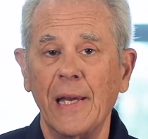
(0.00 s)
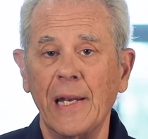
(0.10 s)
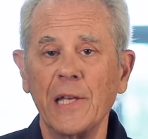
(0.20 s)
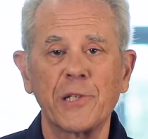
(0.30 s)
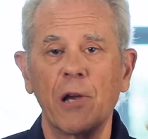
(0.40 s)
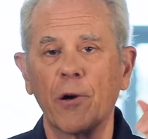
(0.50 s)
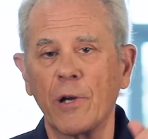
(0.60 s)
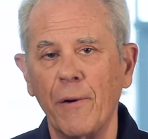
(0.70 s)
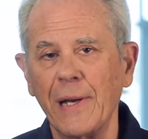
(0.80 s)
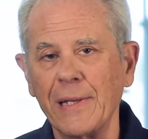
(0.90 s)
And as they were
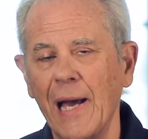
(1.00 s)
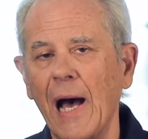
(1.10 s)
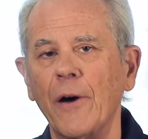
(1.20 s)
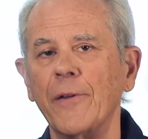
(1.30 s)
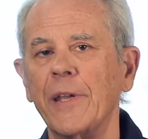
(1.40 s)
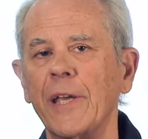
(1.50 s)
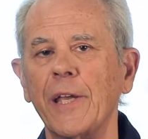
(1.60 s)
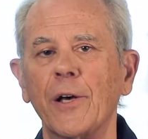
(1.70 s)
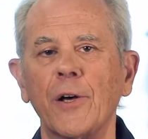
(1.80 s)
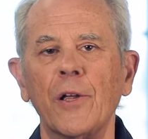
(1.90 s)
going down the
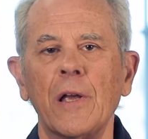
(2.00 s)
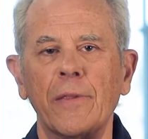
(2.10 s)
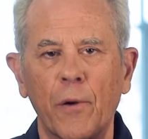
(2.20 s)
hill,